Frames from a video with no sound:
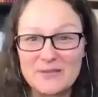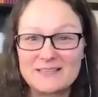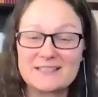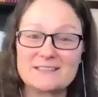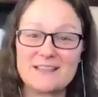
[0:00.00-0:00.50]
and
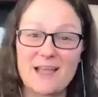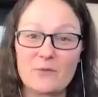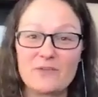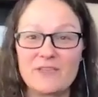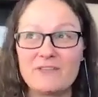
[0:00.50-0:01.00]
pieces
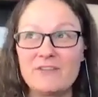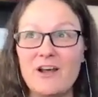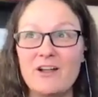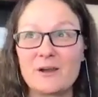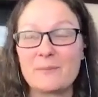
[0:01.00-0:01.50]
that we've
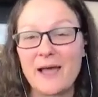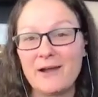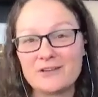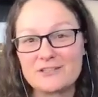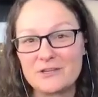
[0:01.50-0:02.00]
given all our
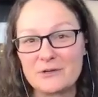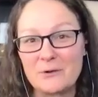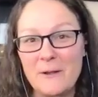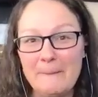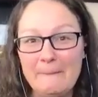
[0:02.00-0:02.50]
power
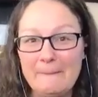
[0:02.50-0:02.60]
to.